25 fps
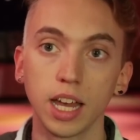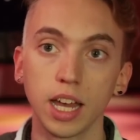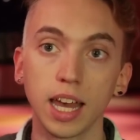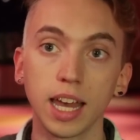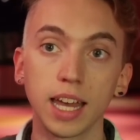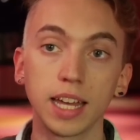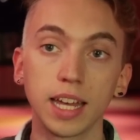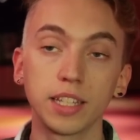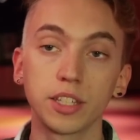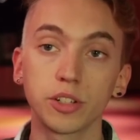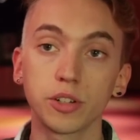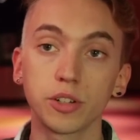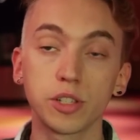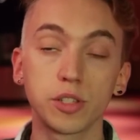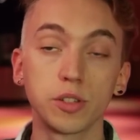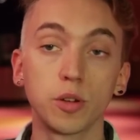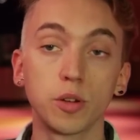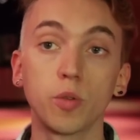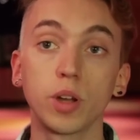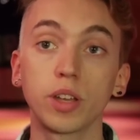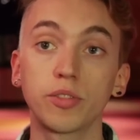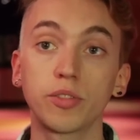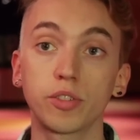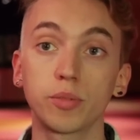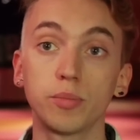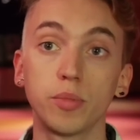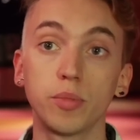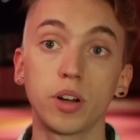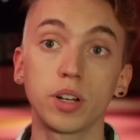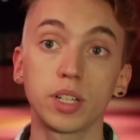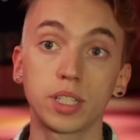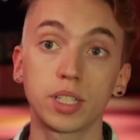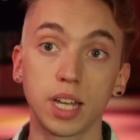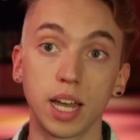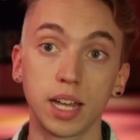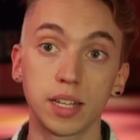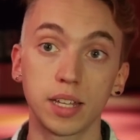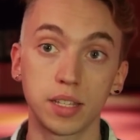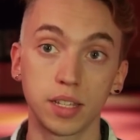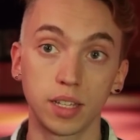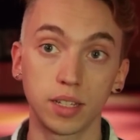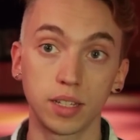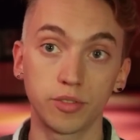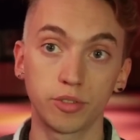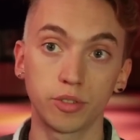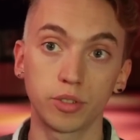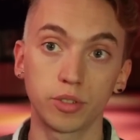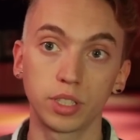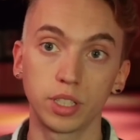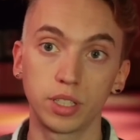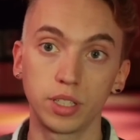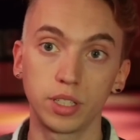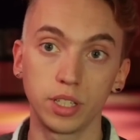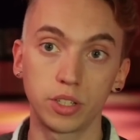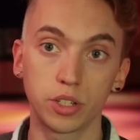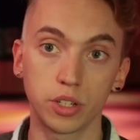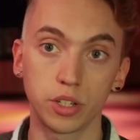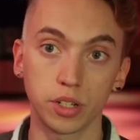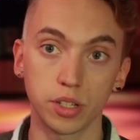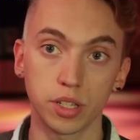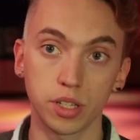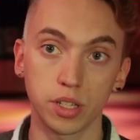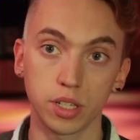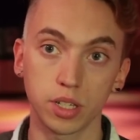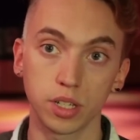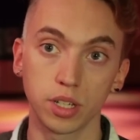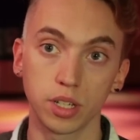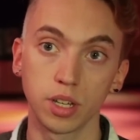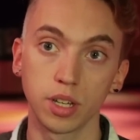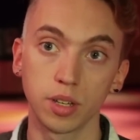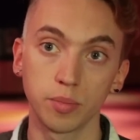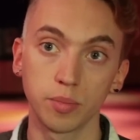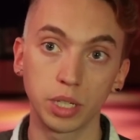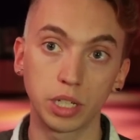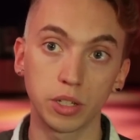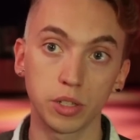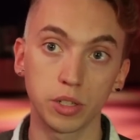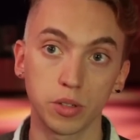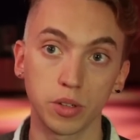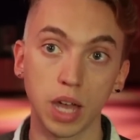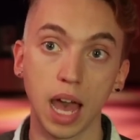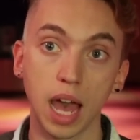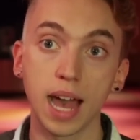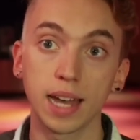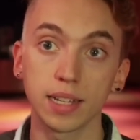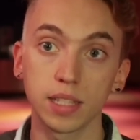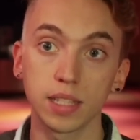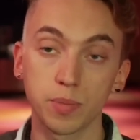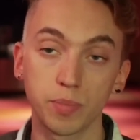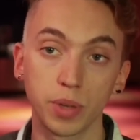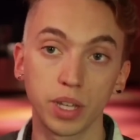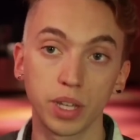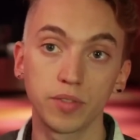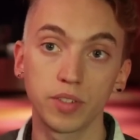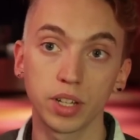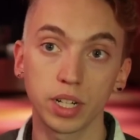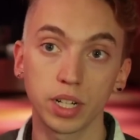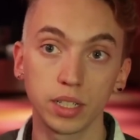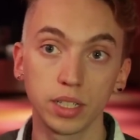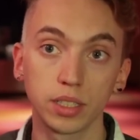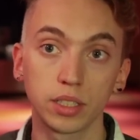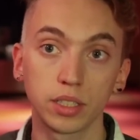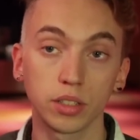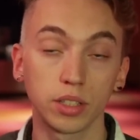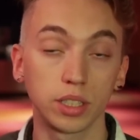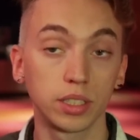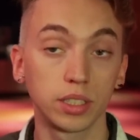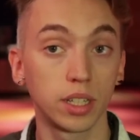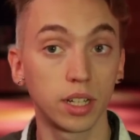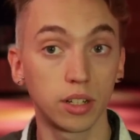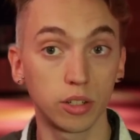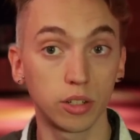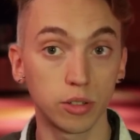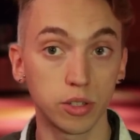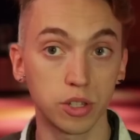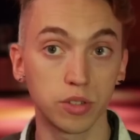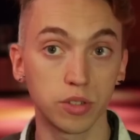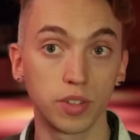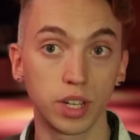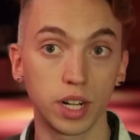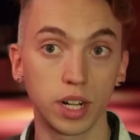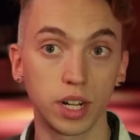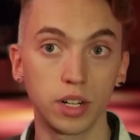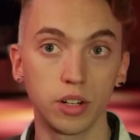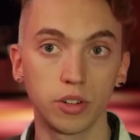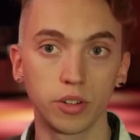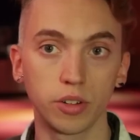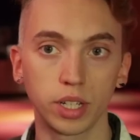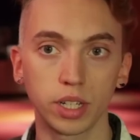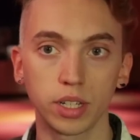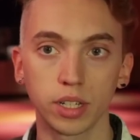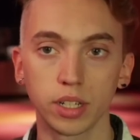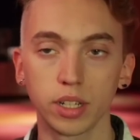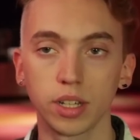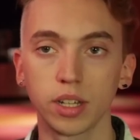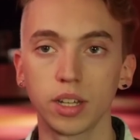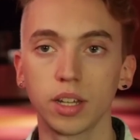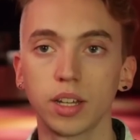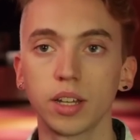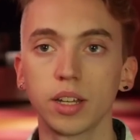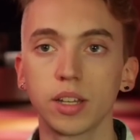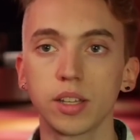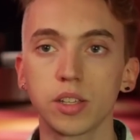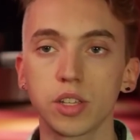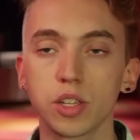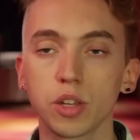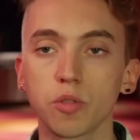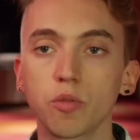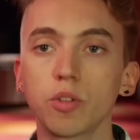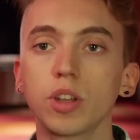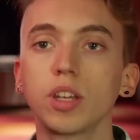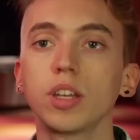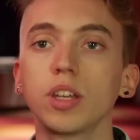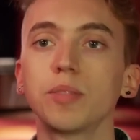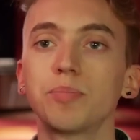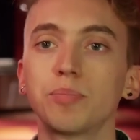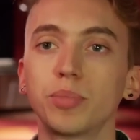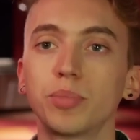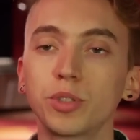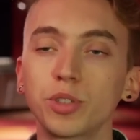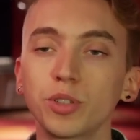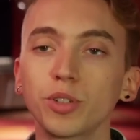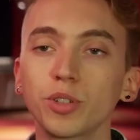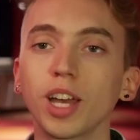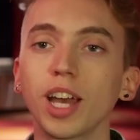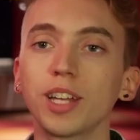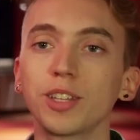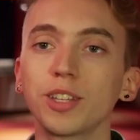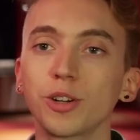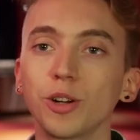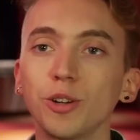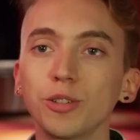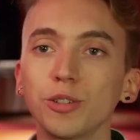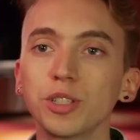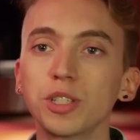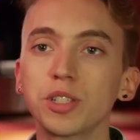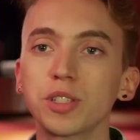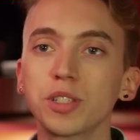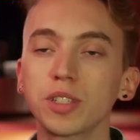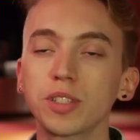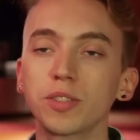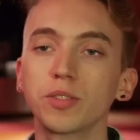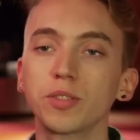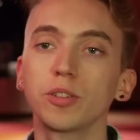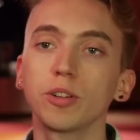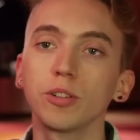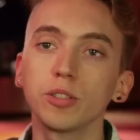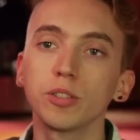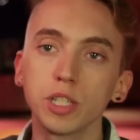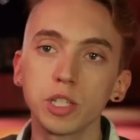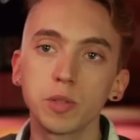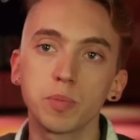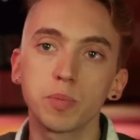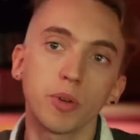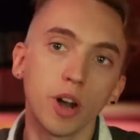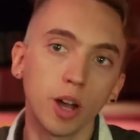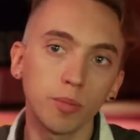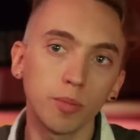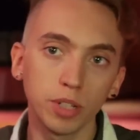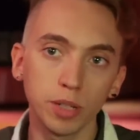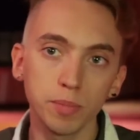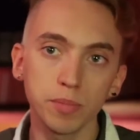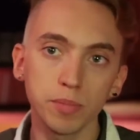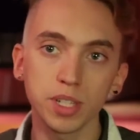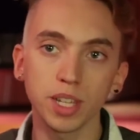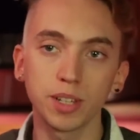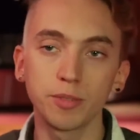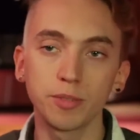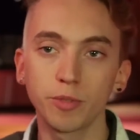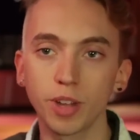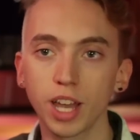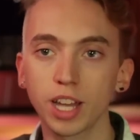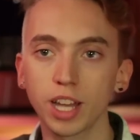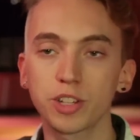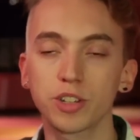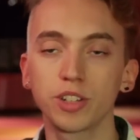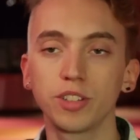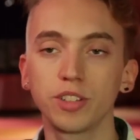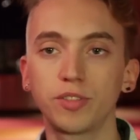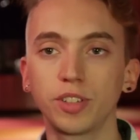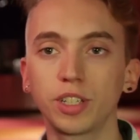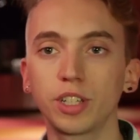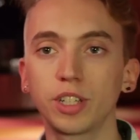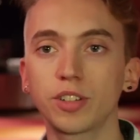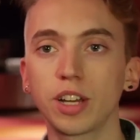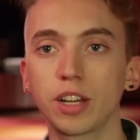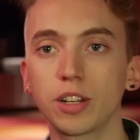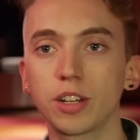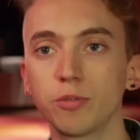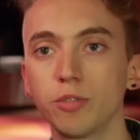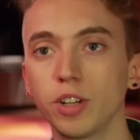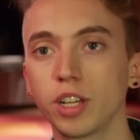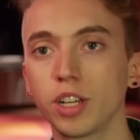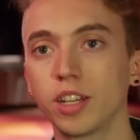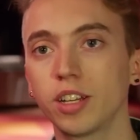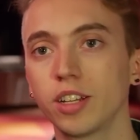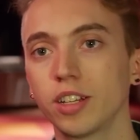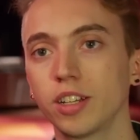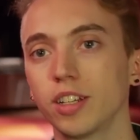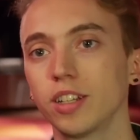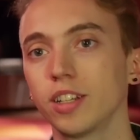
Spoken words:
And there is no way for monetizing for the teachers, because ads pay very little and they are also very annoying. So we put together all these problems, and we actually figured out a way.